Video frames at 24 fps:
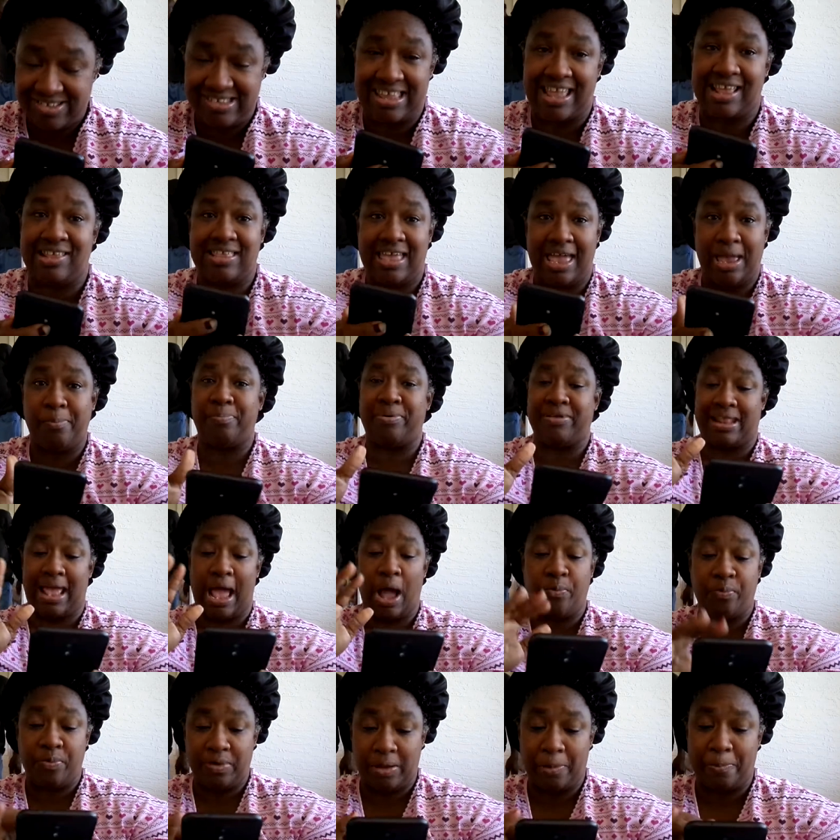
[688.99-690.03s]
their name, but
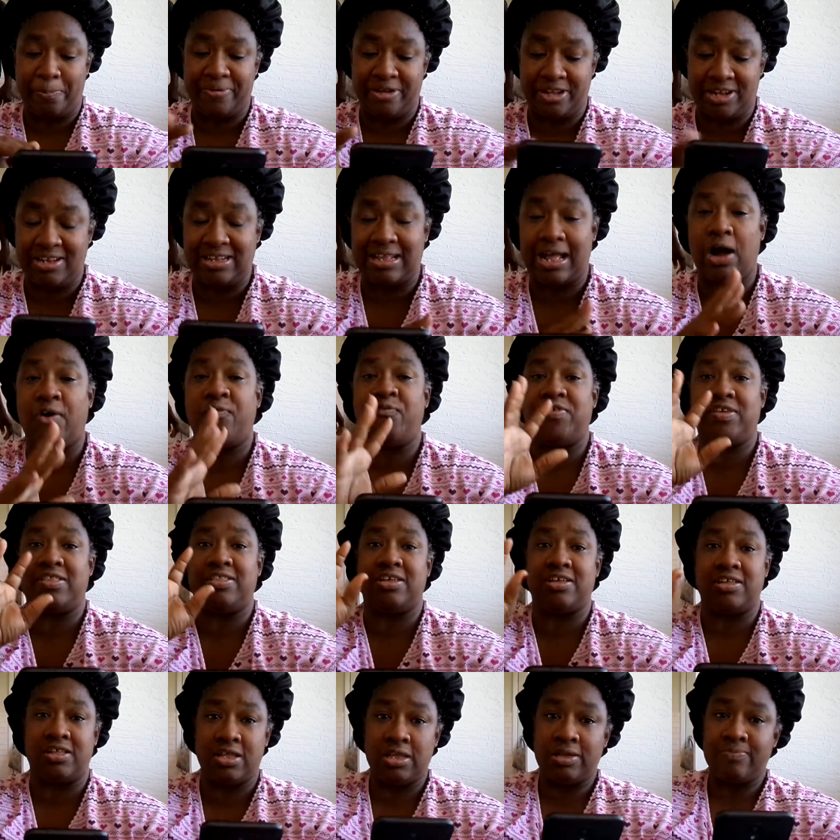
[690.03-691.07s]
I will put it off in
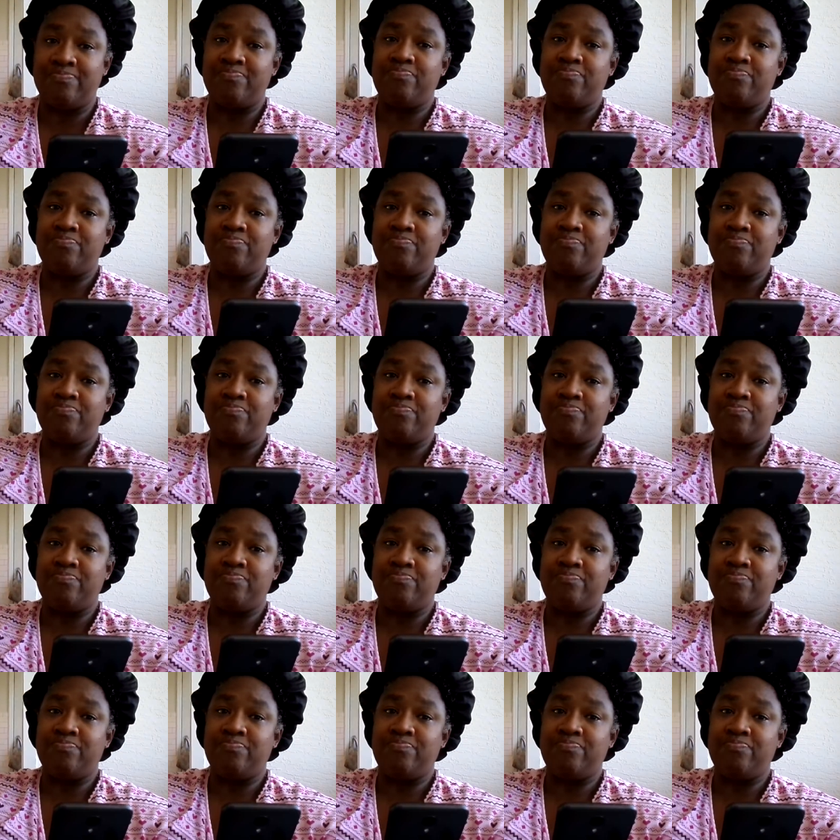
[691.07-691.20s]
the